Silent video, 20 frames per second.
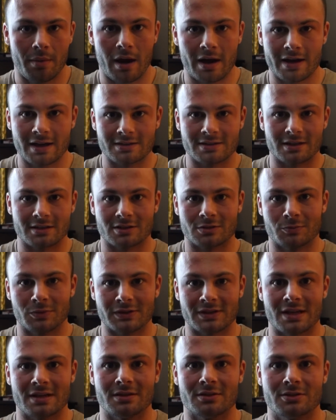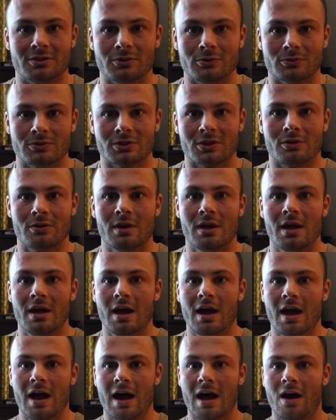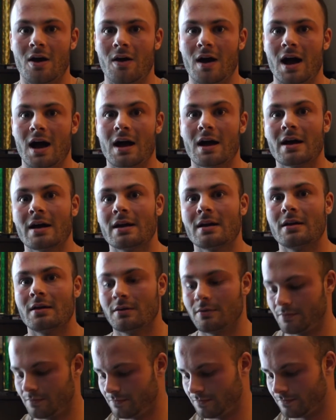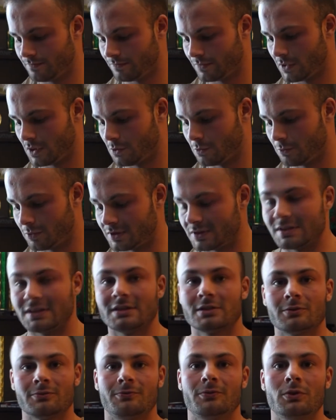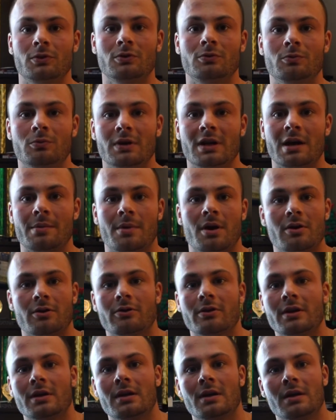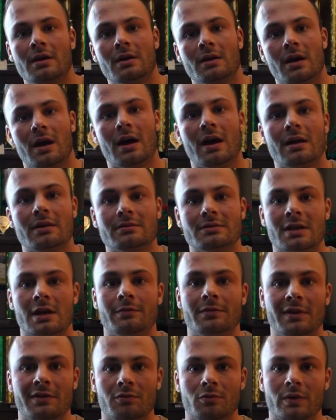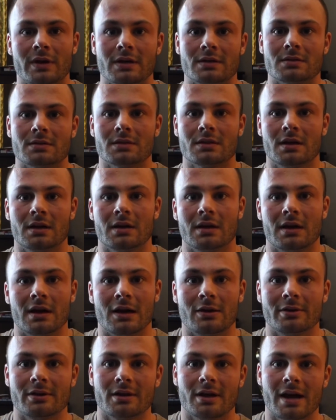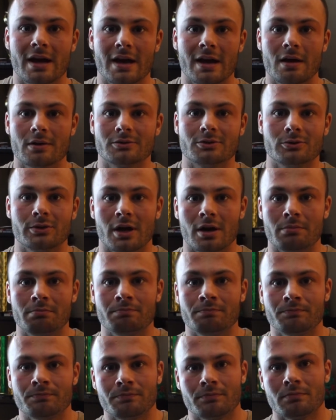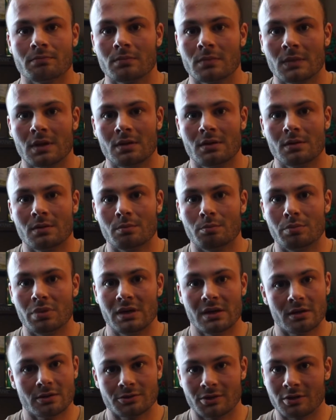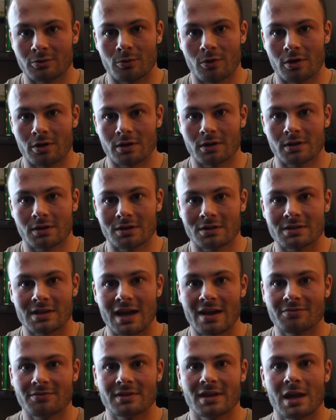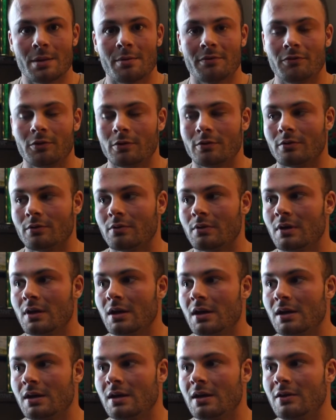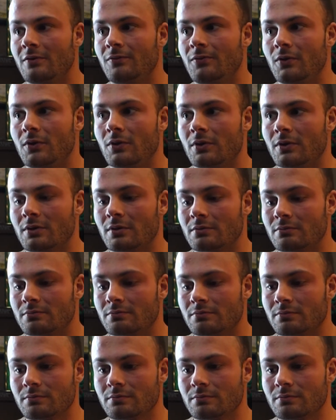guess I could split that into two. So how I resist food when I'm hungry, there's a couple different ways. I'll either I'll chew gum, B, I'll drink water, because half the time if you're